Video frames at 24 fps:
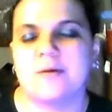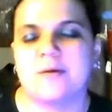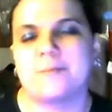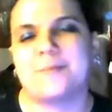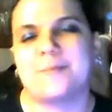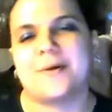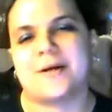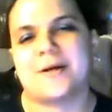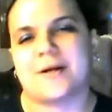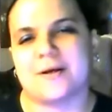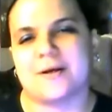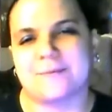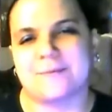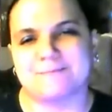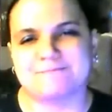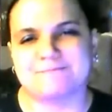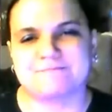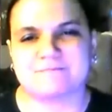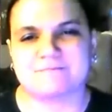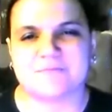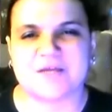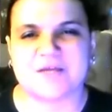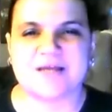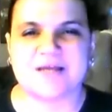But,
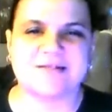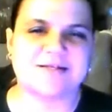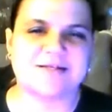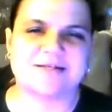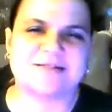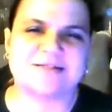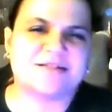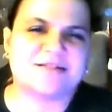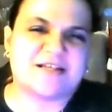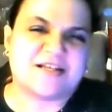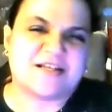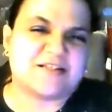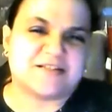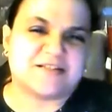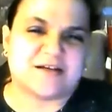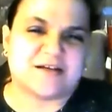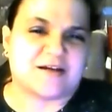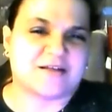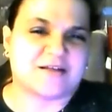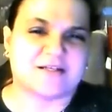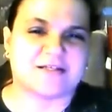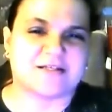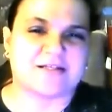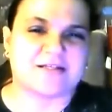it doesn't get
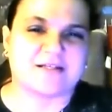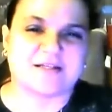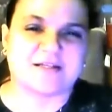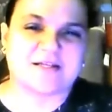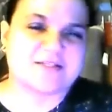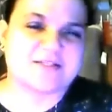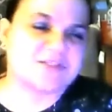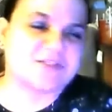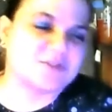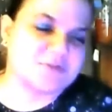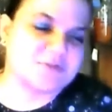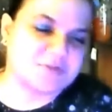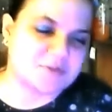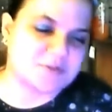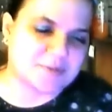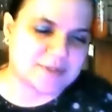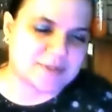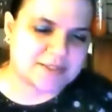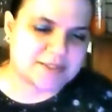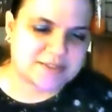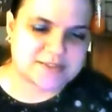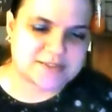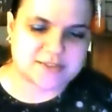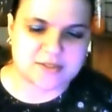done unless you do
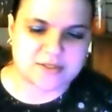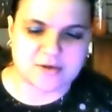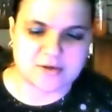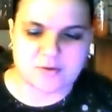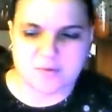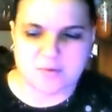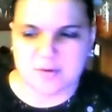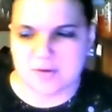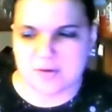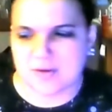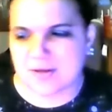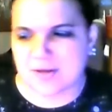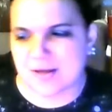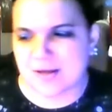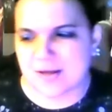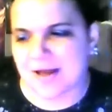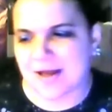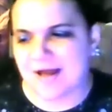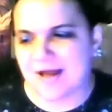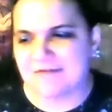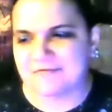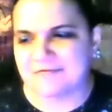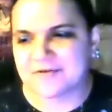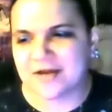it, so
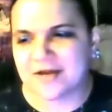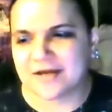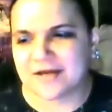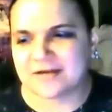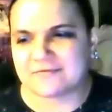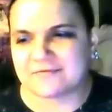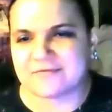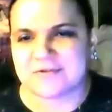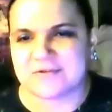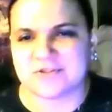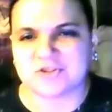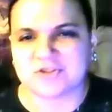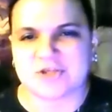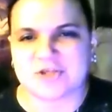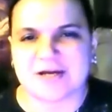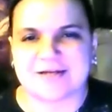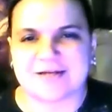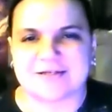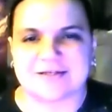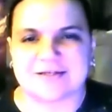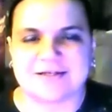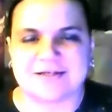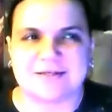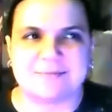I've kind of trying
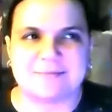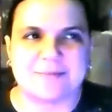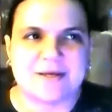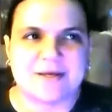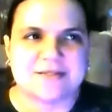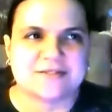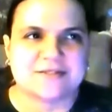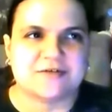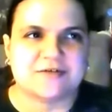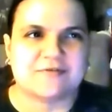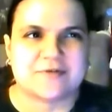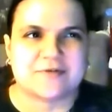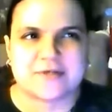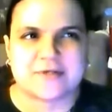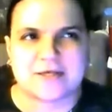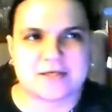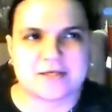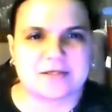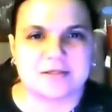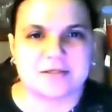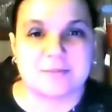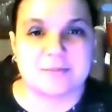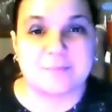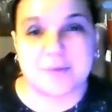to give myself a
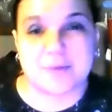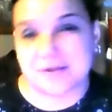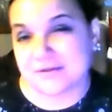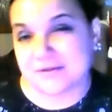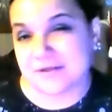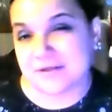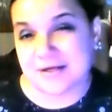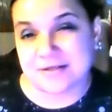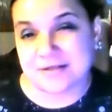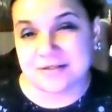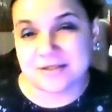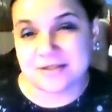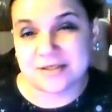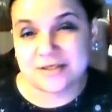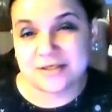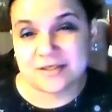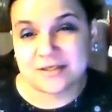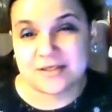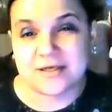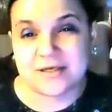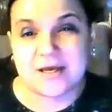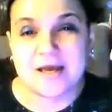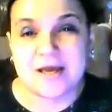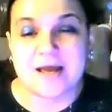kick in the butt that I
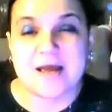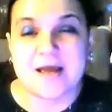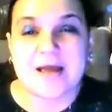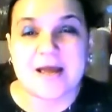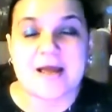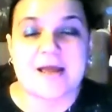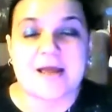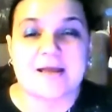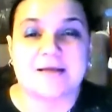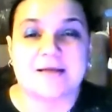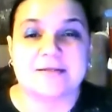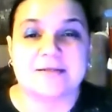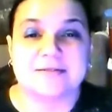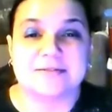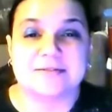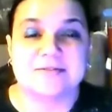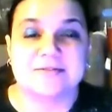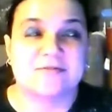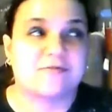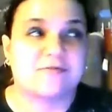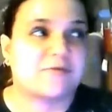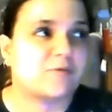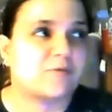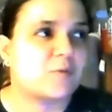need, and
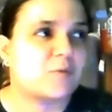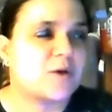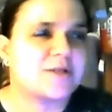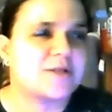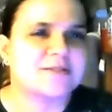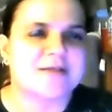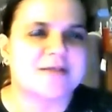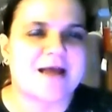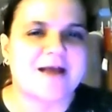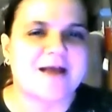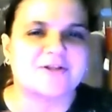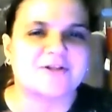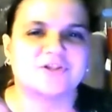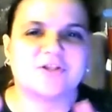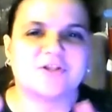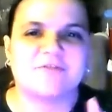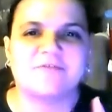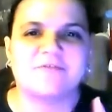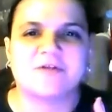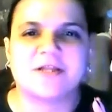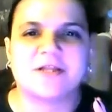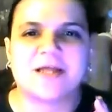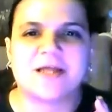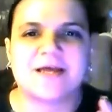for once, I actually
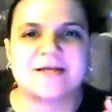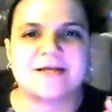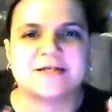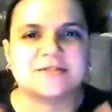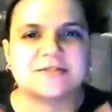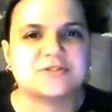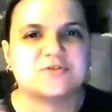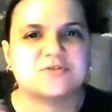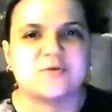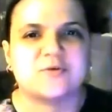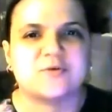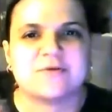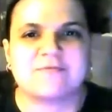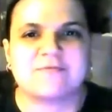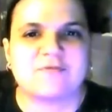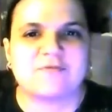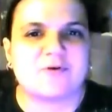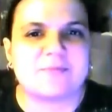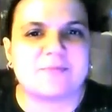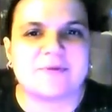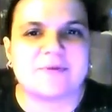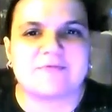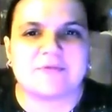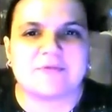feel like
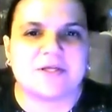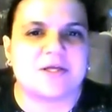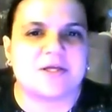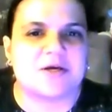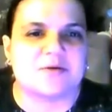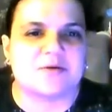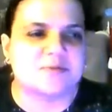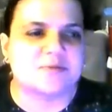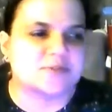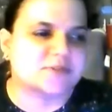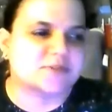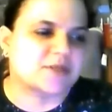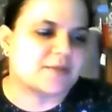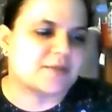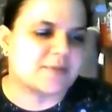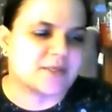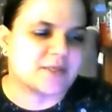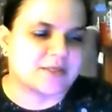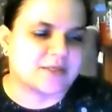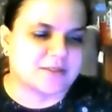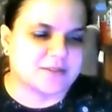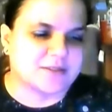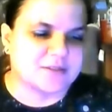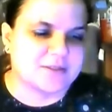filming videos. I
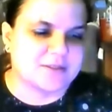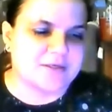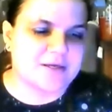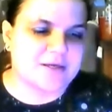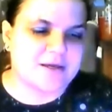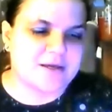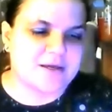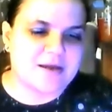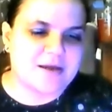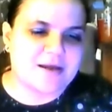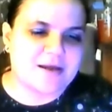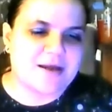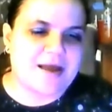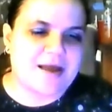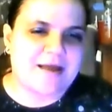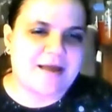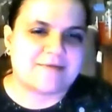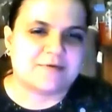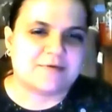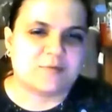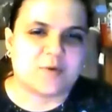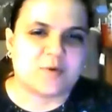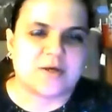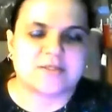mean,
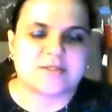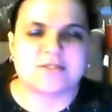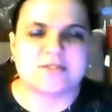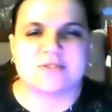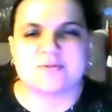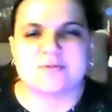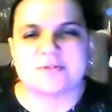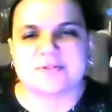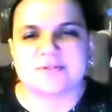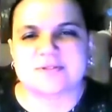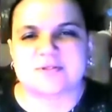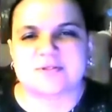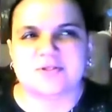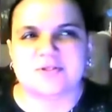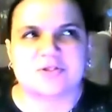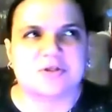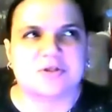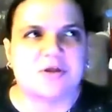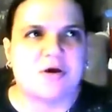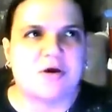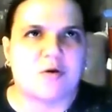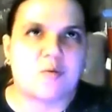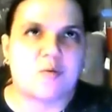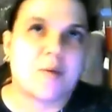haven't wanted to in such a
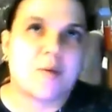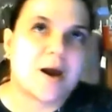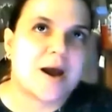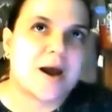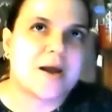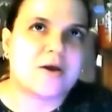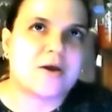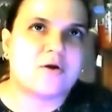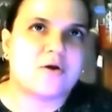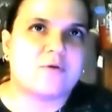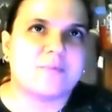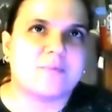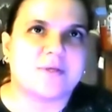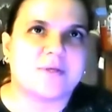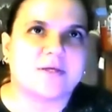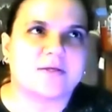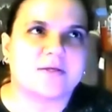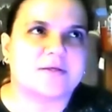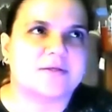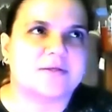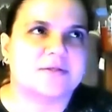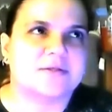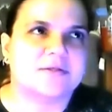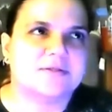long while
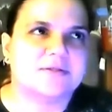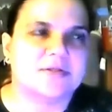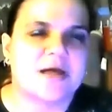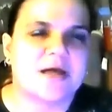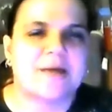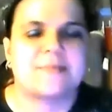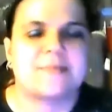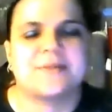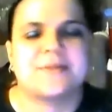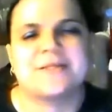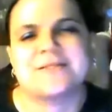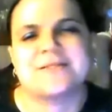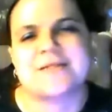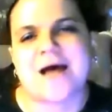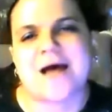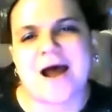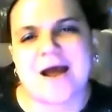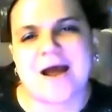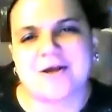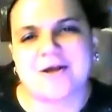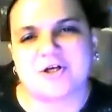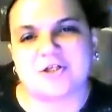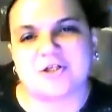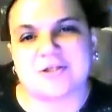because I've been
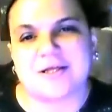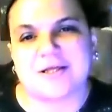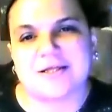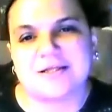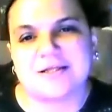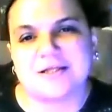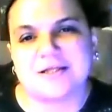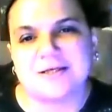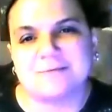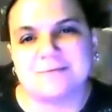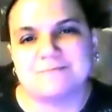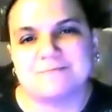tired lately.